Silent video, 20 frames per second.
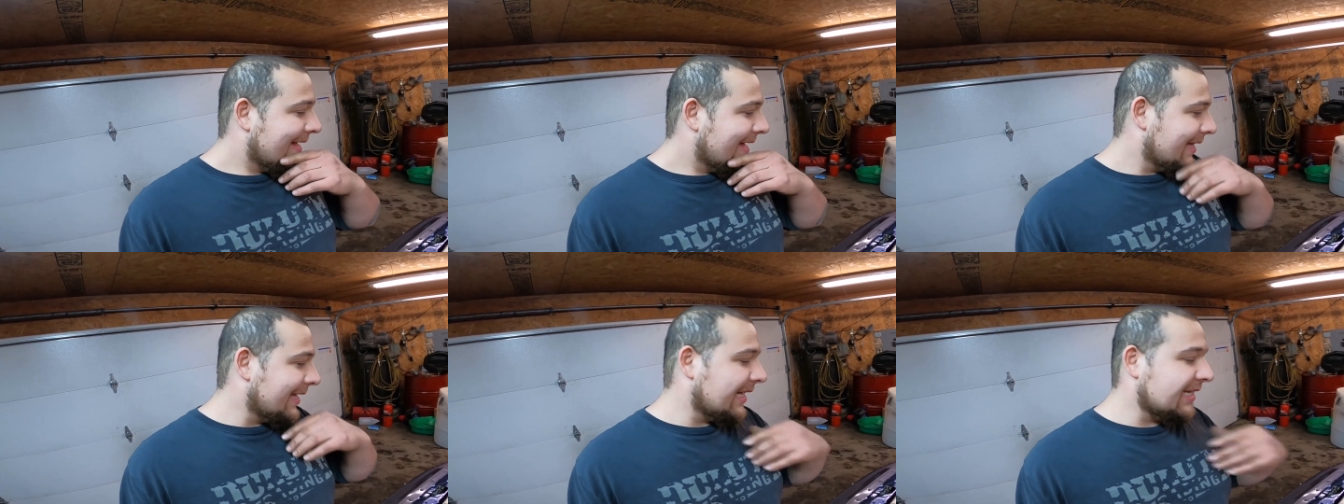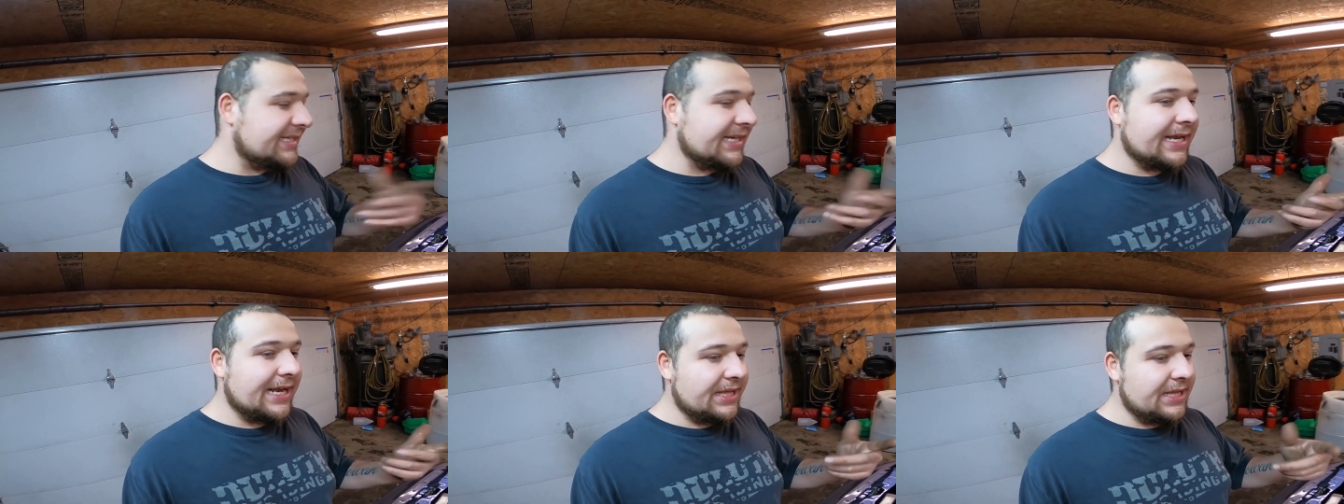like I
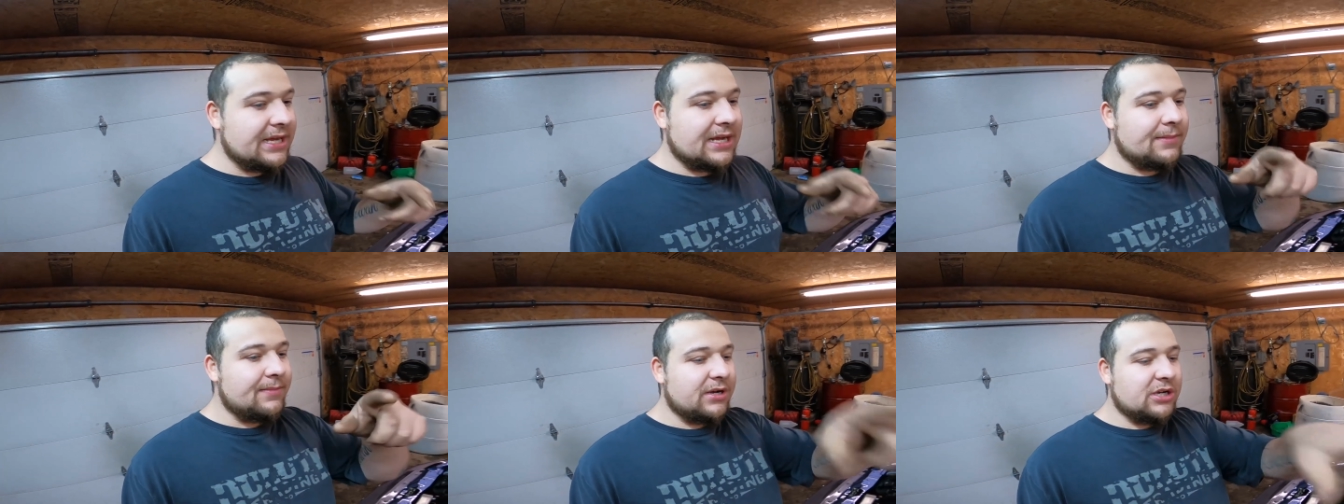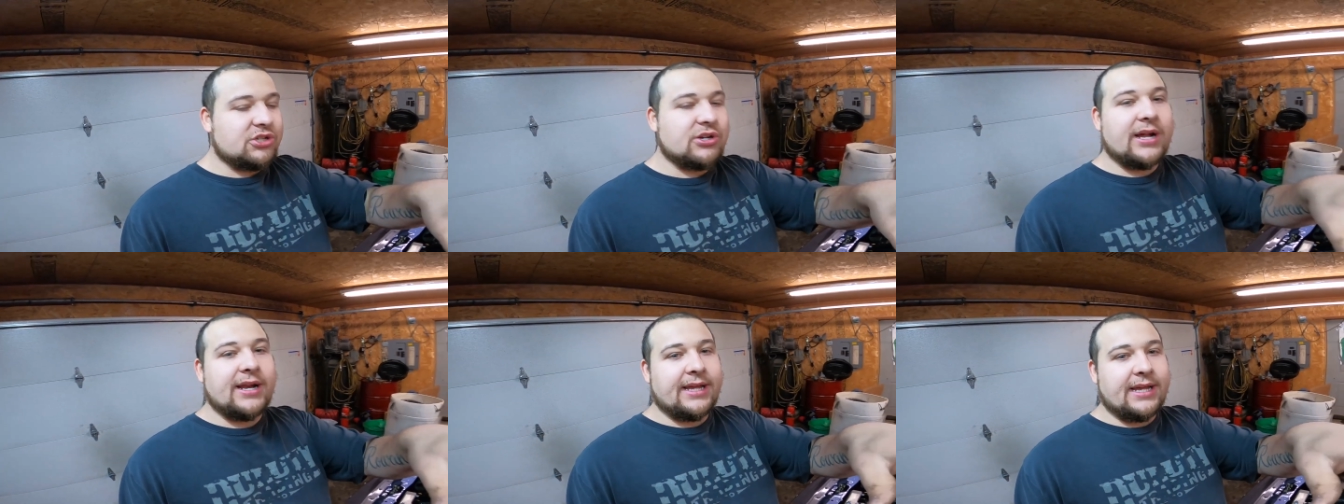said, I think I'm going
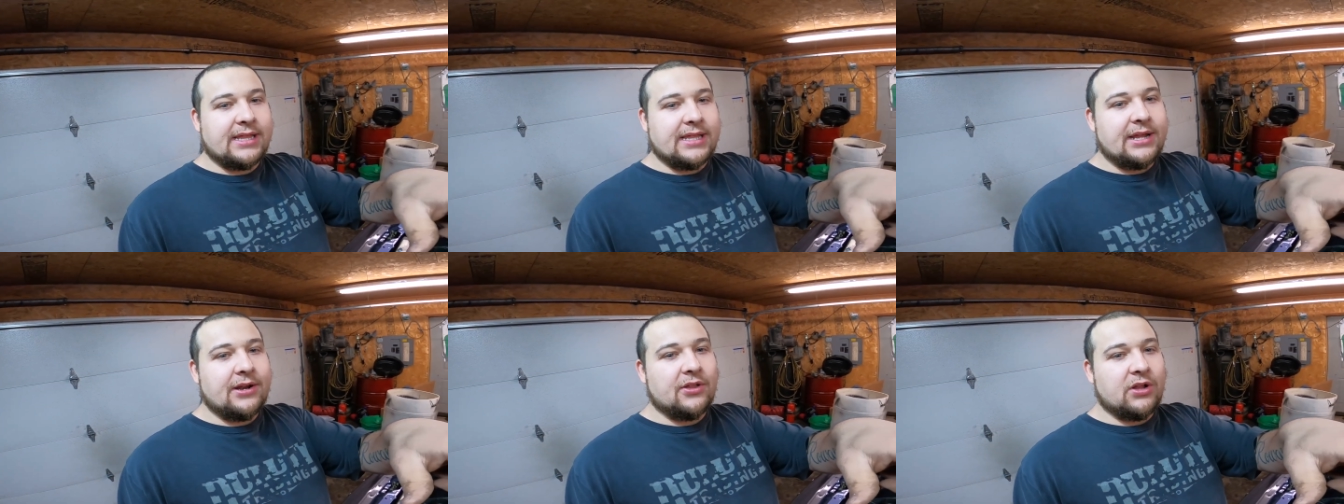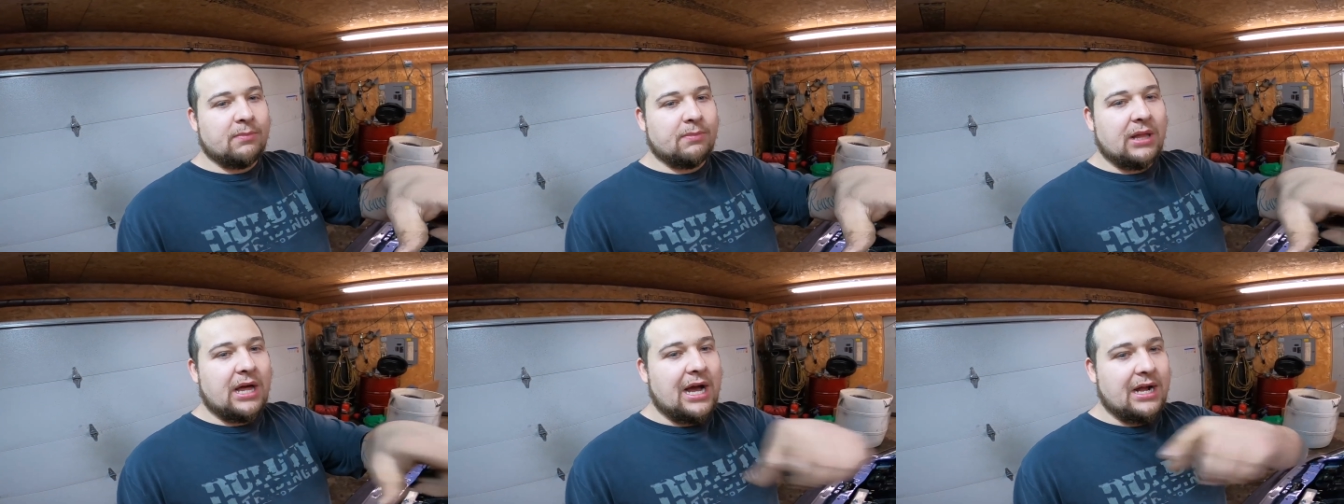to try to get that
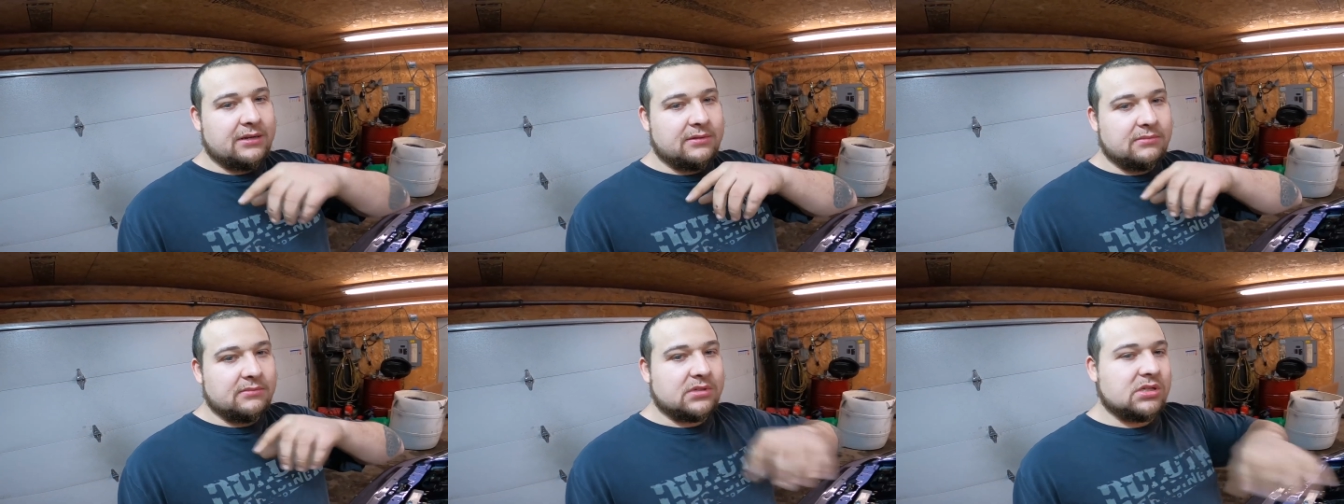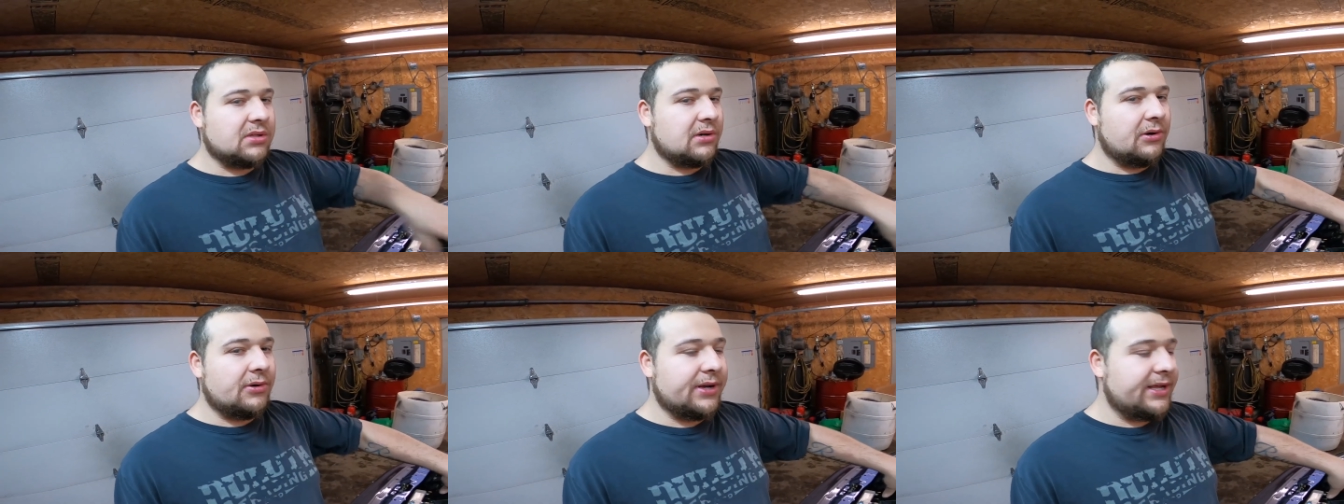other block
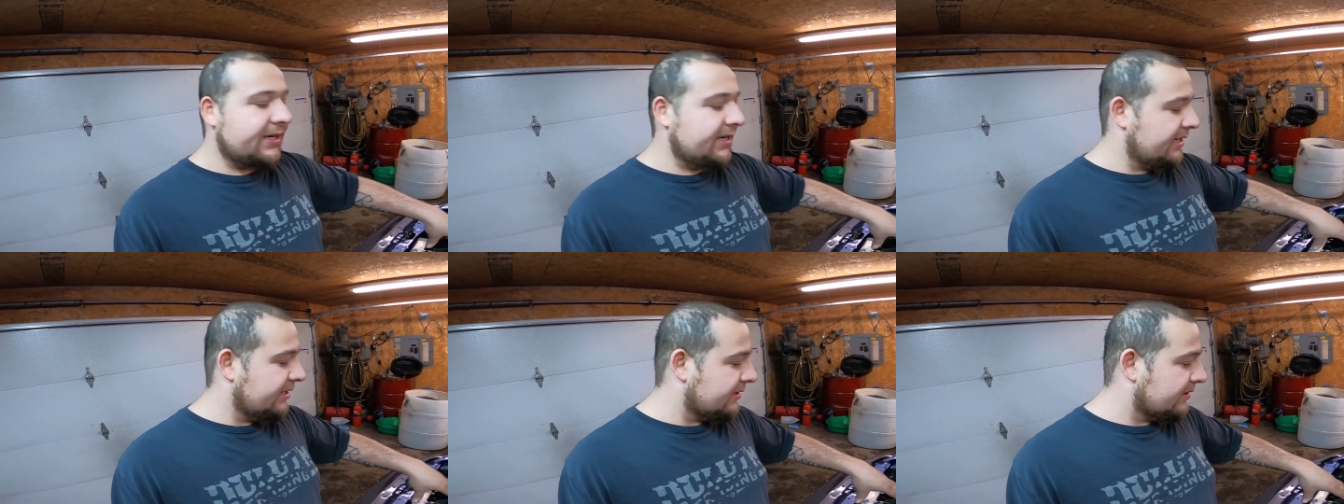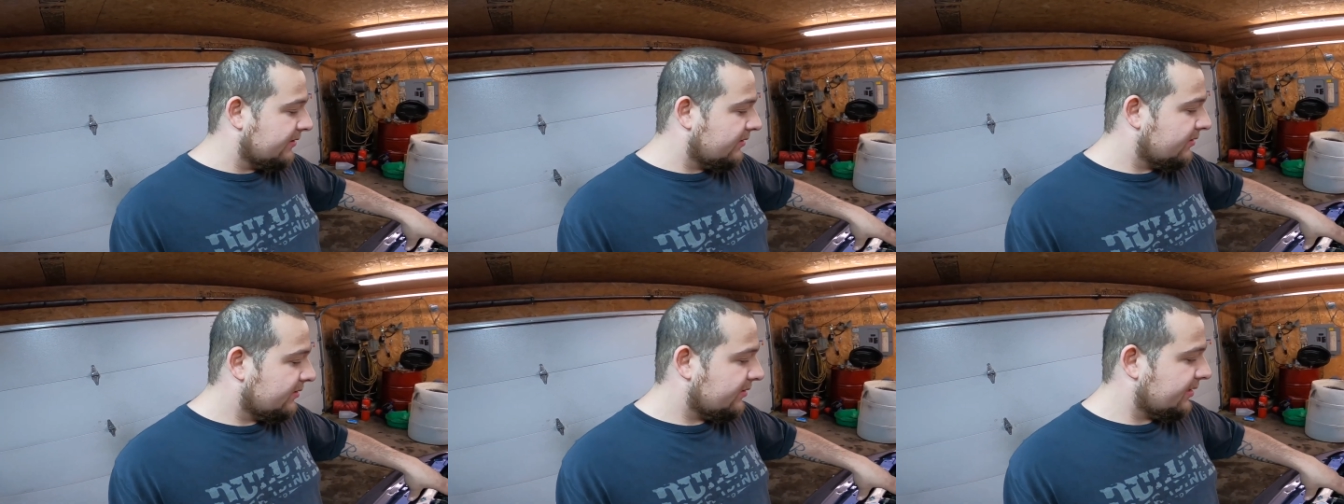thrown in
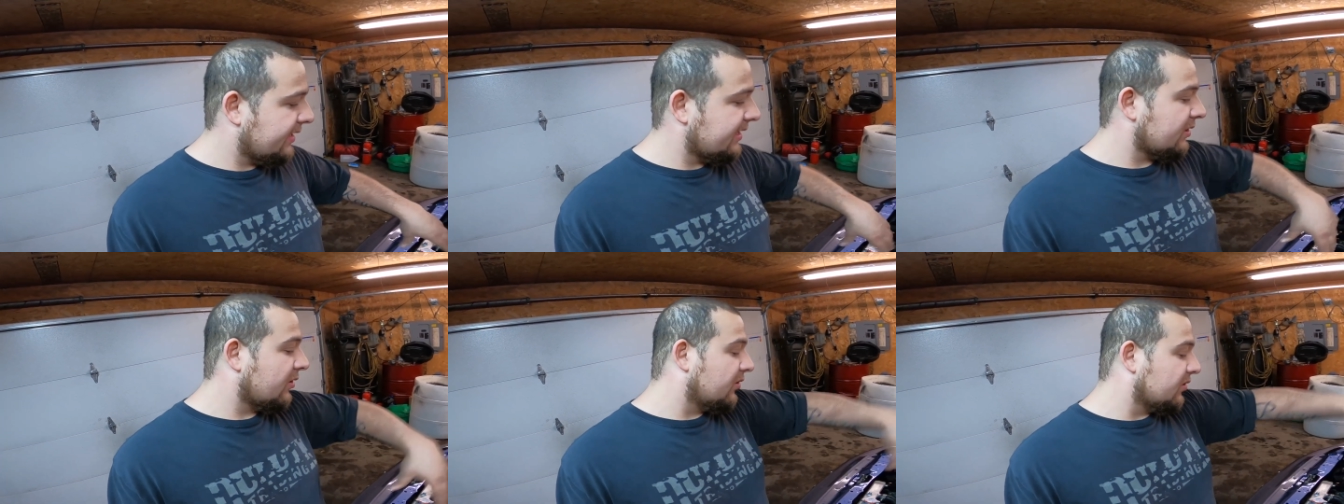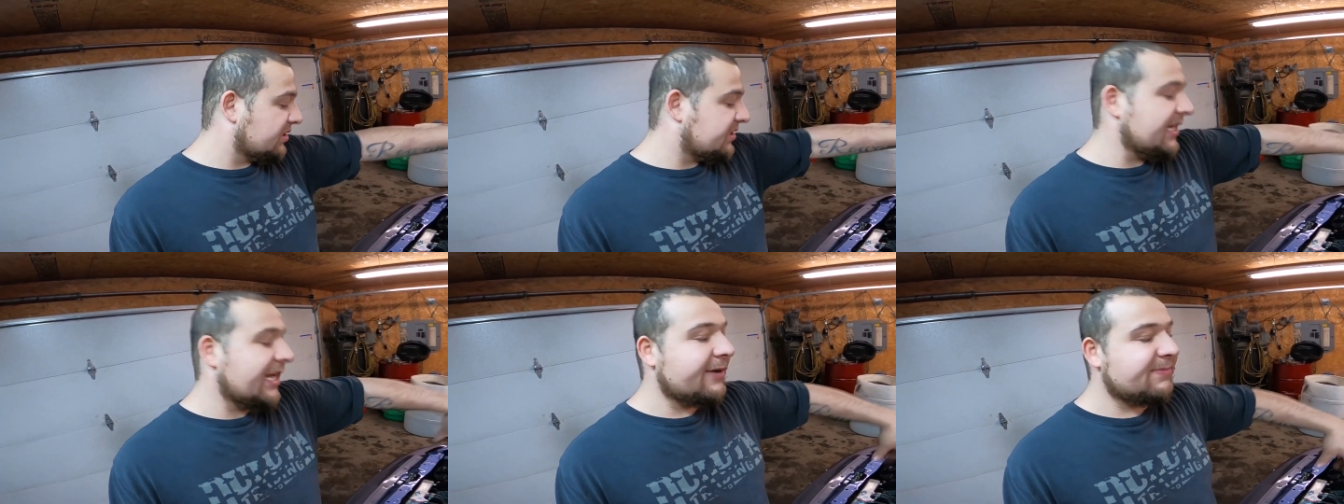here and get the
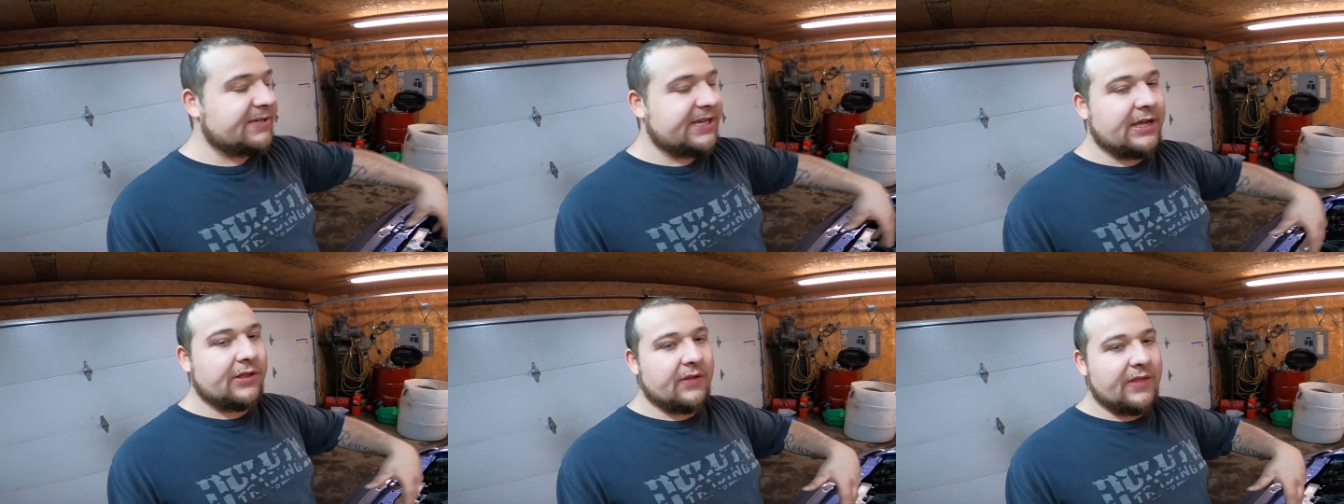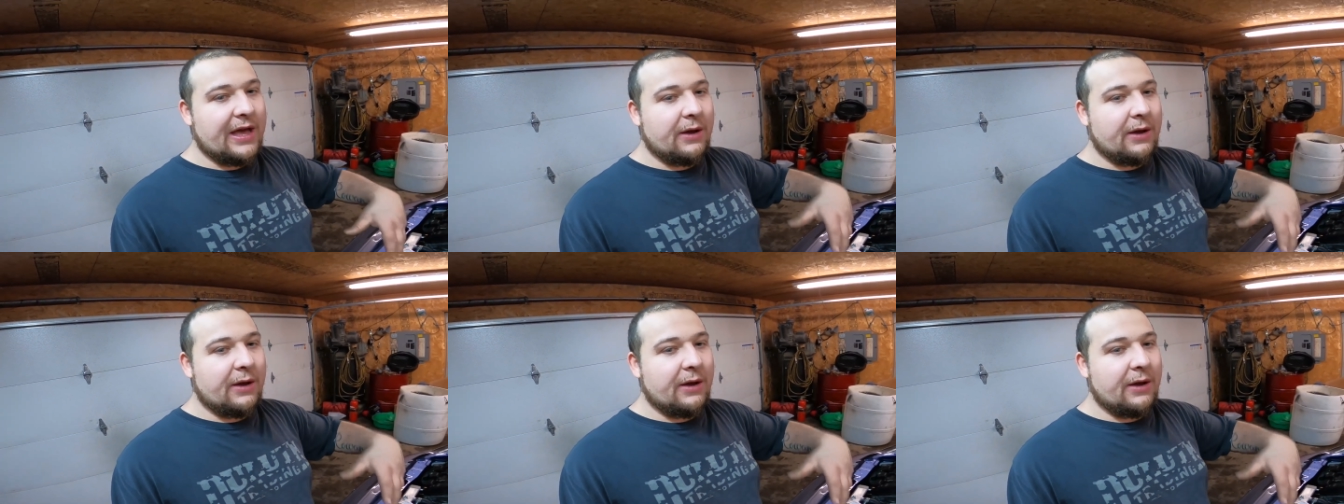whole setup together.